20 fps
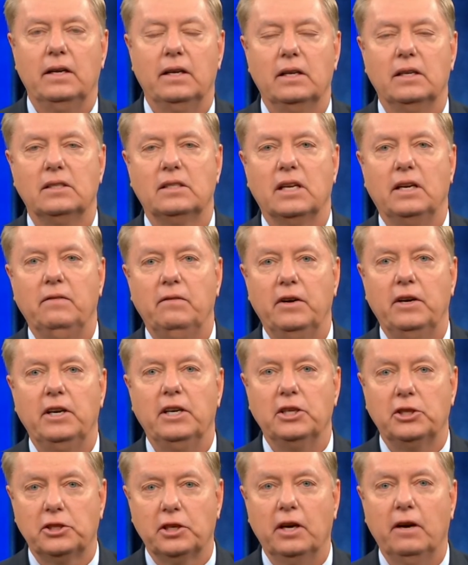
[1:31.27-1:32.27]
It is a
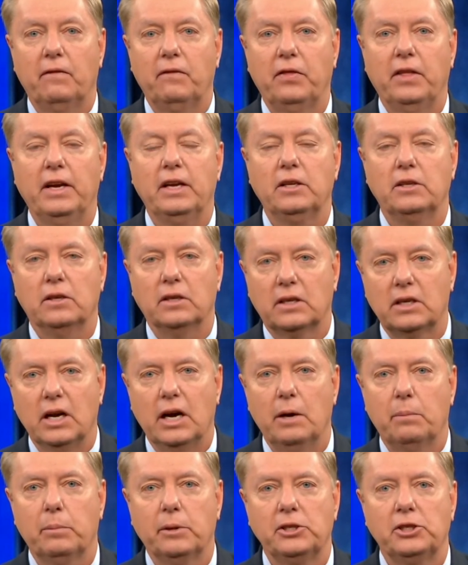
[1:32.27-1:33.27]
very tough thing to
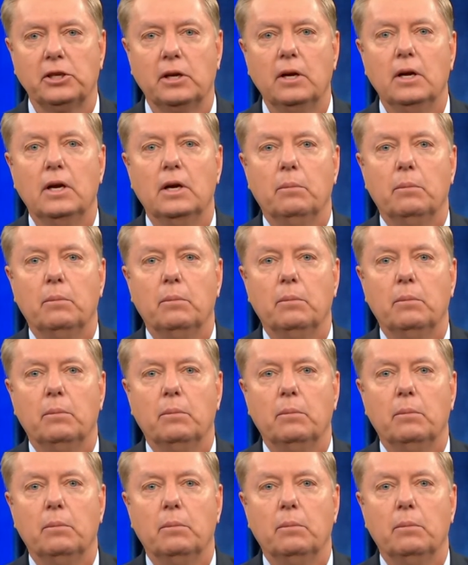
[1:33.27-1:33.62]
accomplish.